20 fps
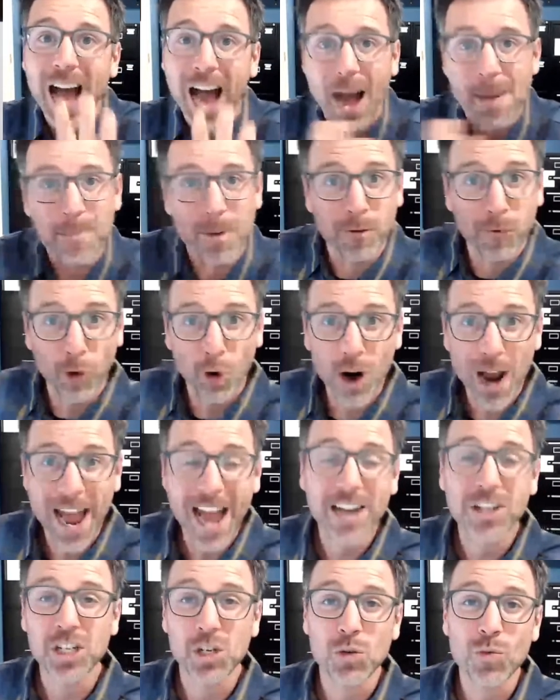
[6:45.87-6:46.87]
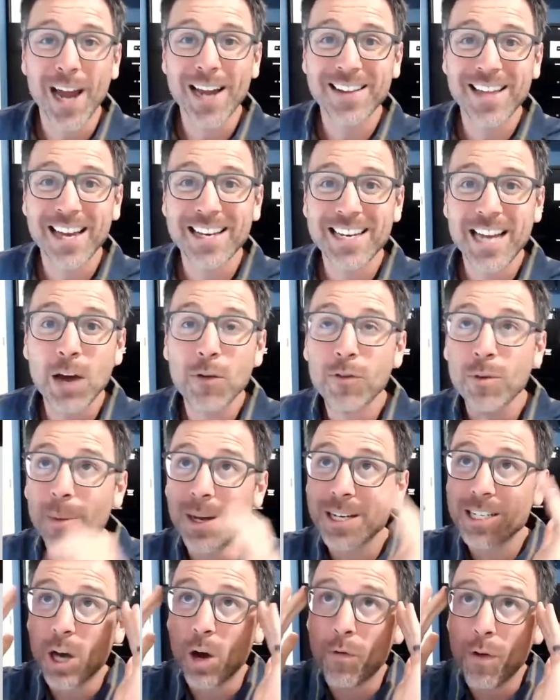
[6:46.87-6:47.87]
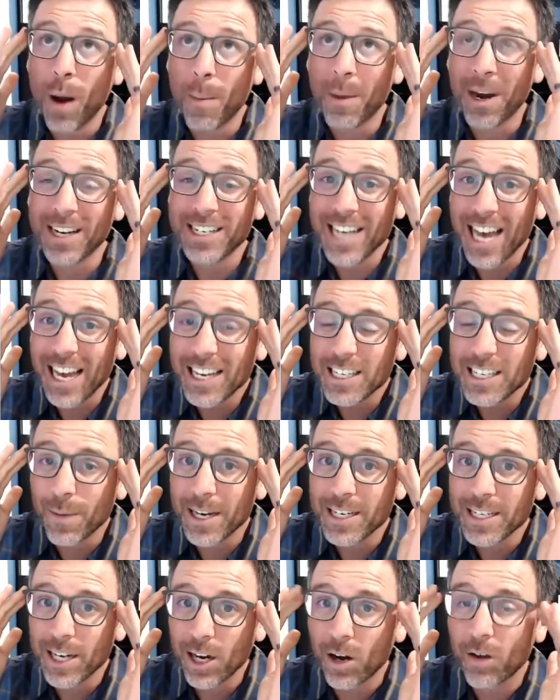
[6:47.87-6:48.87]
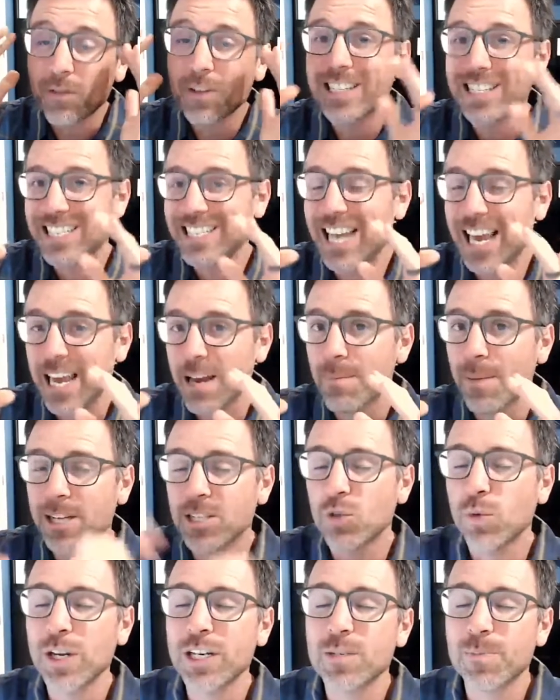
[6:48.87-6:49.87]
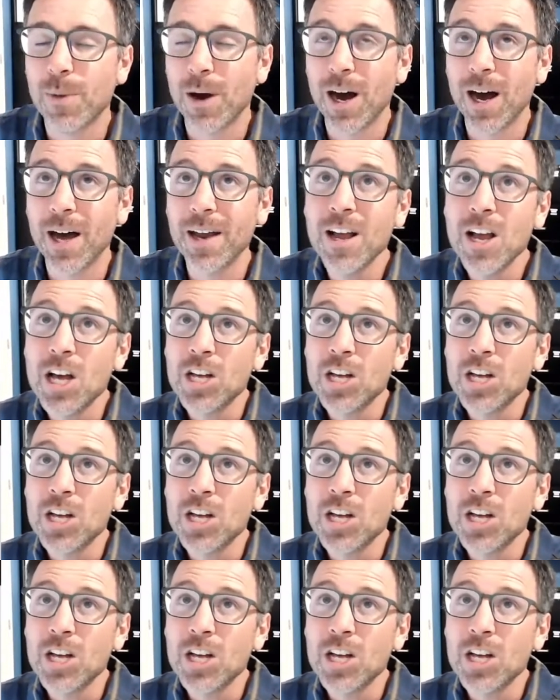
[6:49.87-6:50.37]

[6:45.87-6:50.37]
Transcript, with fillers: Before I actually write that down for myself, I'm going to test myself, stay in my sweet spot.